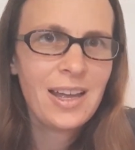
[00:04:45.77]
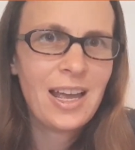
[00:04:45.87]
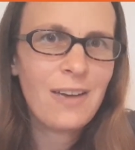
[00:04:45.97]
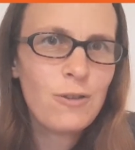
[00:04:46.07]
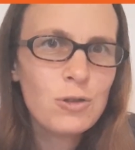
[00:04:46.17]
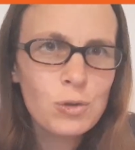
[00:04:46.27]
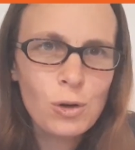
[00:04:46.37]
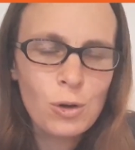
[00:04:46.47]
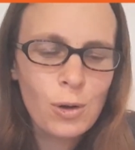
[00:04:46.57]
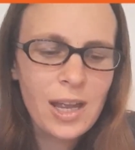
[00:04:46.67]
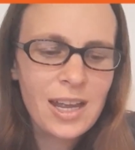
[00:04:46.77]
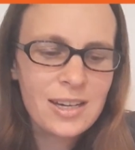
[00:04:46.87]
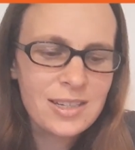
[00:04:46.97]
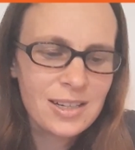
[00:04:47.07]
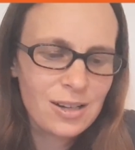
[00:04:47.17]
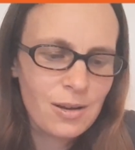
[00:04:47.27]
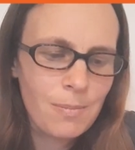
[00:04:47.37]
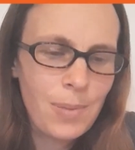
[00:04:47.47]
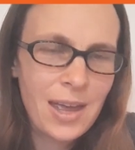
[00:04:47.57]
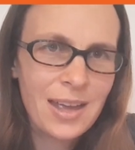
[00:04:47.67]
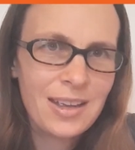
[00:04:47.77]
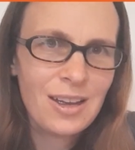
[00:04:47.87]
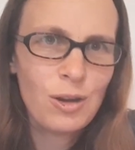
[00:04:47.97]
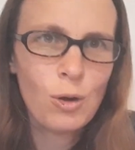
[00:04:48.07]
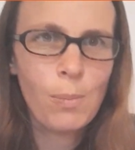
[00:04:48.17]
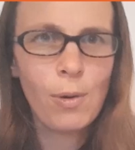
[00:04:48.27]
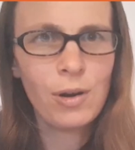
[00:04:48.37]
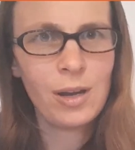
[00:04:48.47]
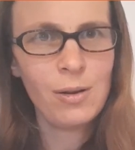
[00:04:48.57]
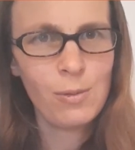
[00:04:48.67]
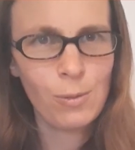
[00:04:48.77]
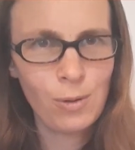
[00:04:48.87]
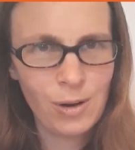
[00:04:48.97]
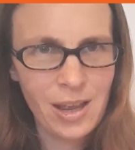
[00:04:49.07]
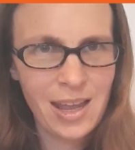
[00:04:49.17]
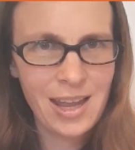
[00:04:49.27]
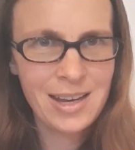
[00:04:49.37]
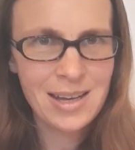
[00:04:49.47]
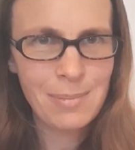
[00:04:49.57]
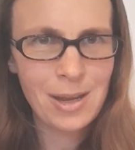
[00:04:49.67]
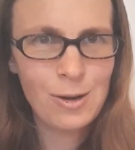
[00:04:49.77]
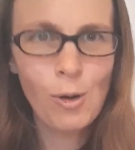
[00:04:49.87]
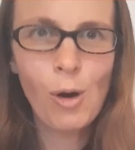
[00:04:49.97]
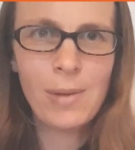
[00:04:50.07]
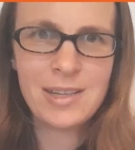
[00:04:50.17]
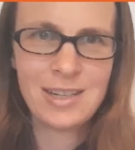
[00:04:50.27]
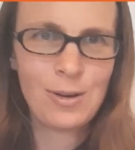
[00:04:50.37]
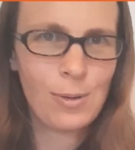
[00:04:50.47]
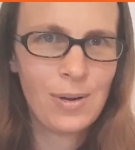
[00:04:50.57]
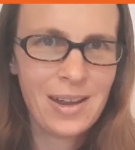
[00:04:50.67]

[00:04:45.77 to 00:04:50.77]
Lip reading: if you draw your head big, your body will end up enormous and you'll